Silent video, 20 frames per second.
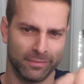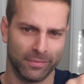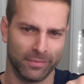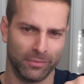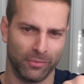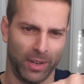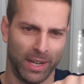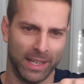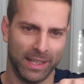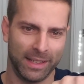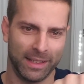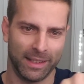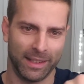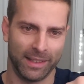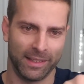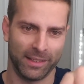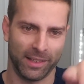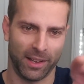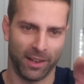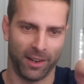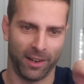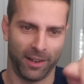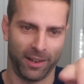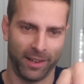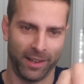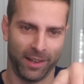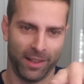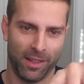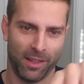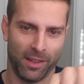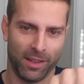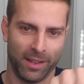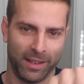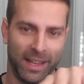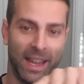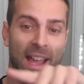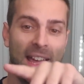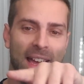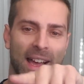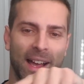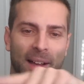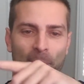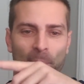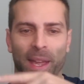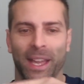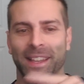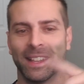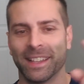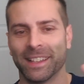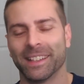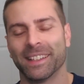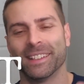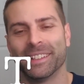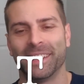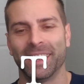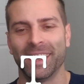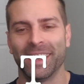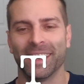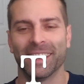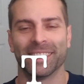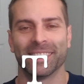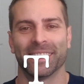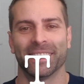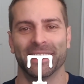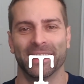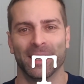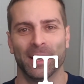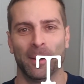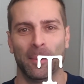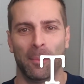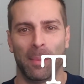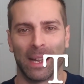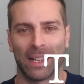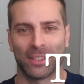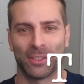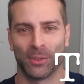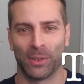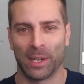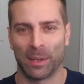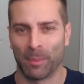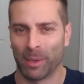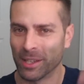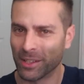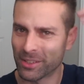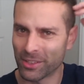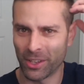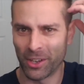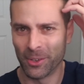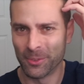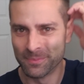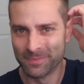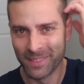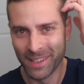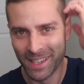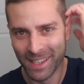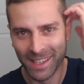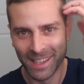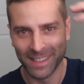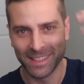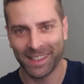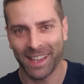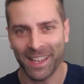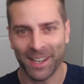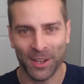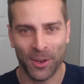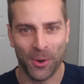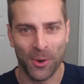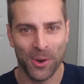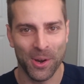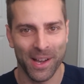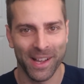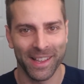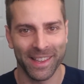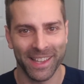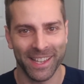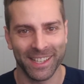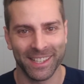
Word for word: right? Is our uh, yeah, and then the T is in the Bacteremia. So it's kind of cool how they